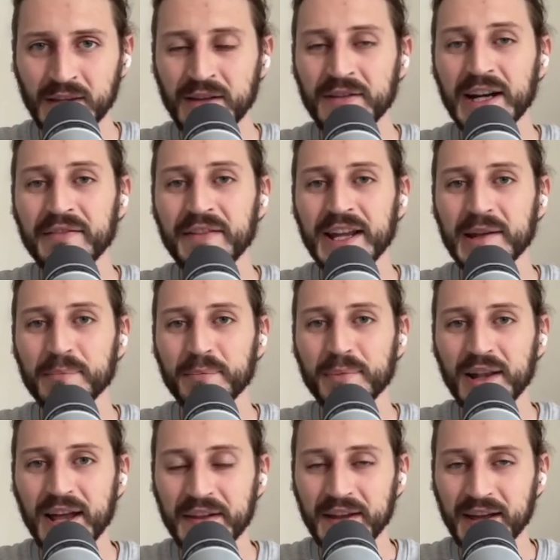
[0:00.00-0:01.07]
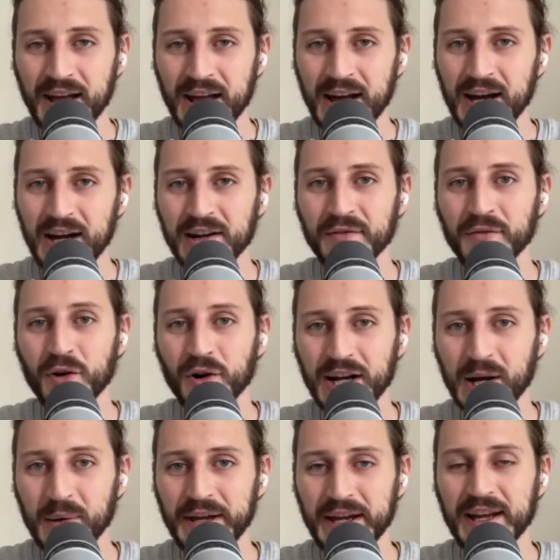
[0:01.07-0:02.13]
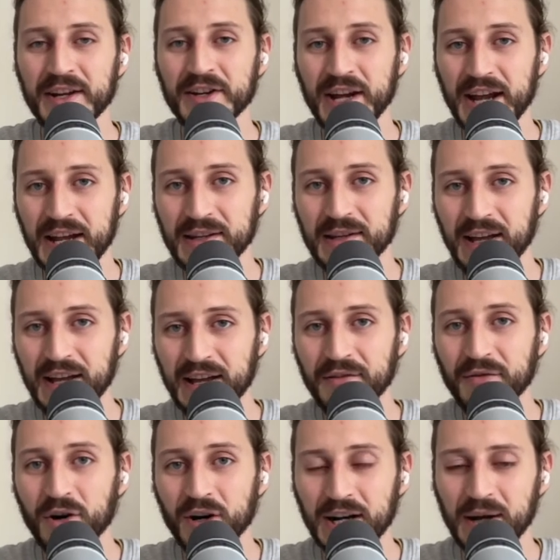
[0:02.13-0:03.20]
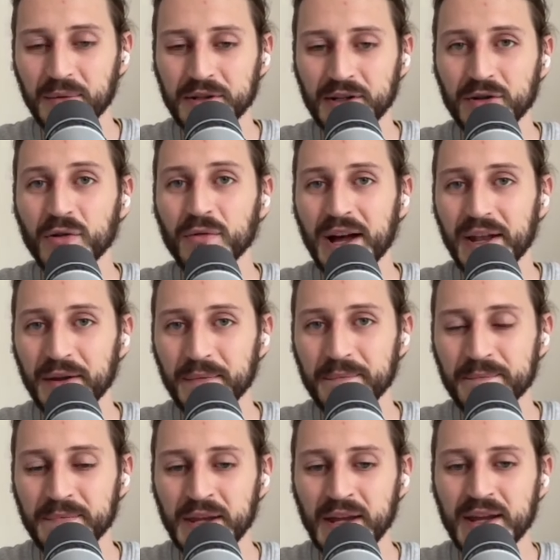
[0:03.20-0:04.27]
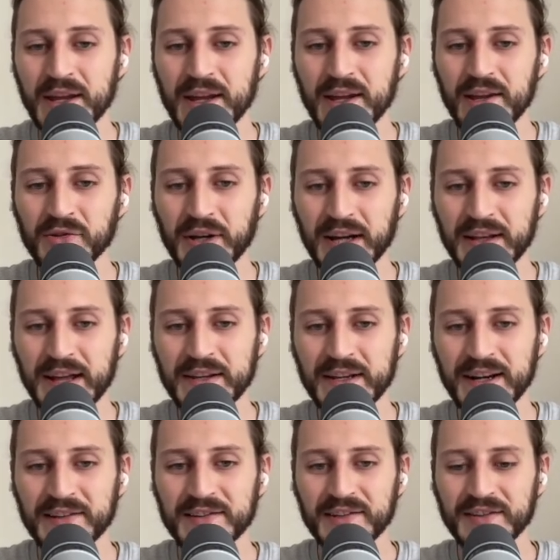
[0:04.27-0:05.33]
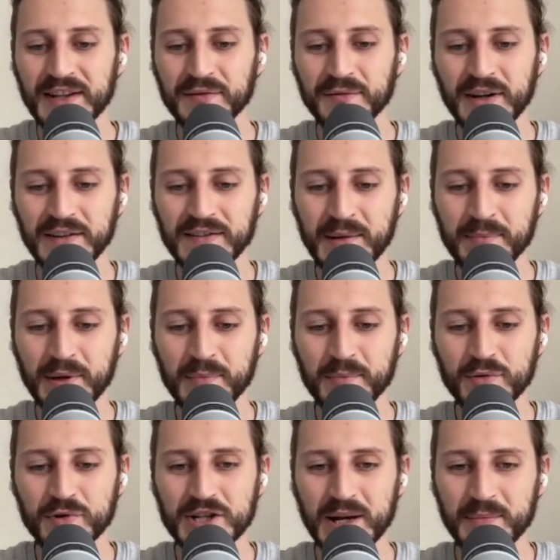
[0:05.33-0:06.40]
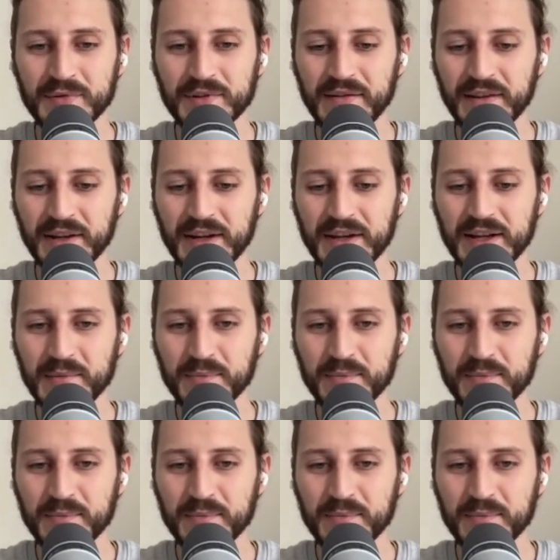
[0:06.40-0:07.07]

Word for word: where we can plan our workout. I can create a workout, new one. So I can add here exercise, for example push-ups. I will create here